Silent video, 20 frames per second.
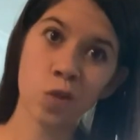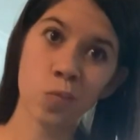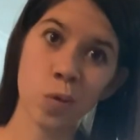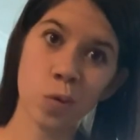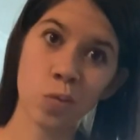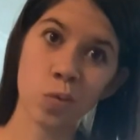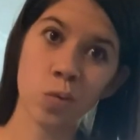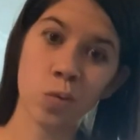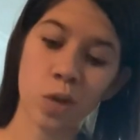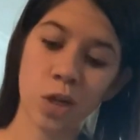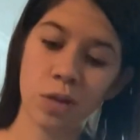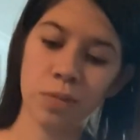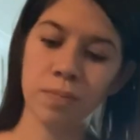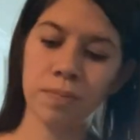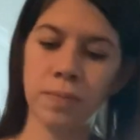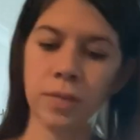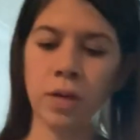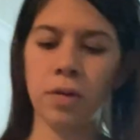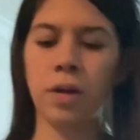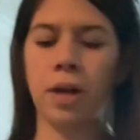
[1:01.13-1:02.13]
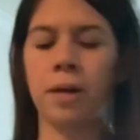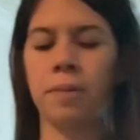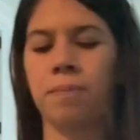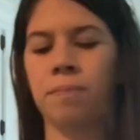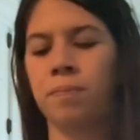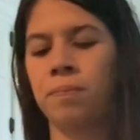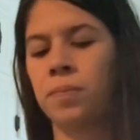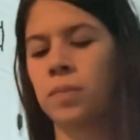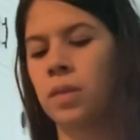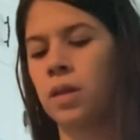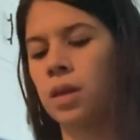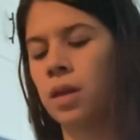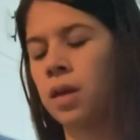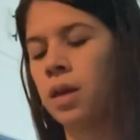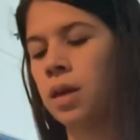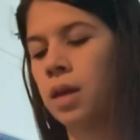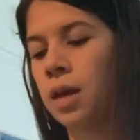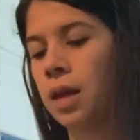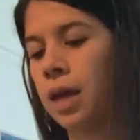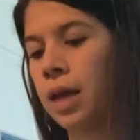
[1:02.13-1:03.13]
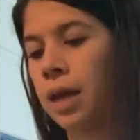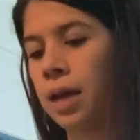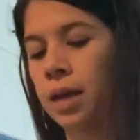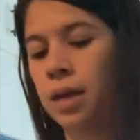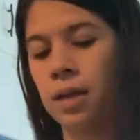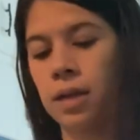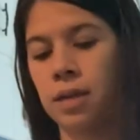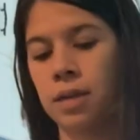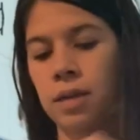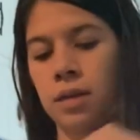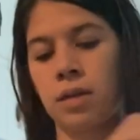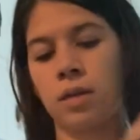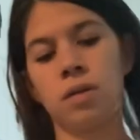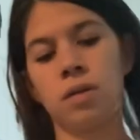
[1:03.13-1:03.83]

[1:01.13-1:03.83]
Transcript: about 20. Okay. And